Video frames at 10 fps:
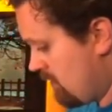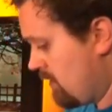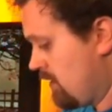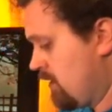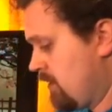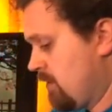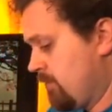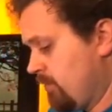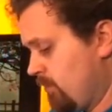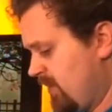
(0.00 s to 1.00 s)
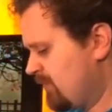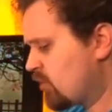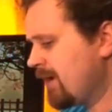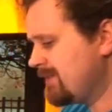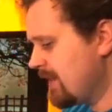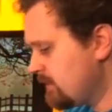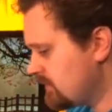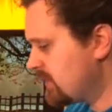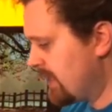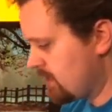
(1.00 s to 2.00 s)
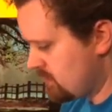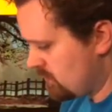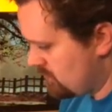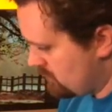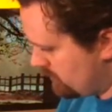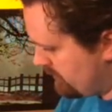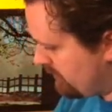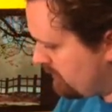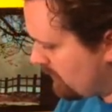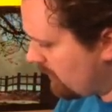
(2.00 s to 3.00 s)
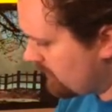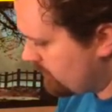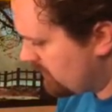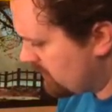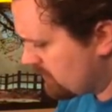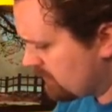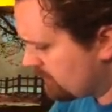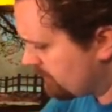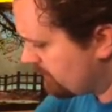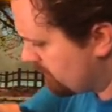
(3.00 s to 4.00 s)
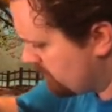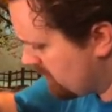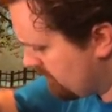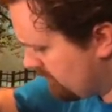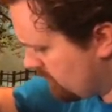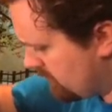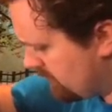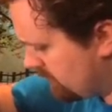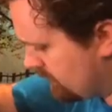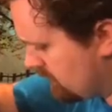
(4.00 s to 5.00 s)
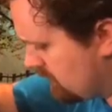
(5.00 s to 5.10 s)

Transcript: But I'm trying to entertain you with the humming of my voice.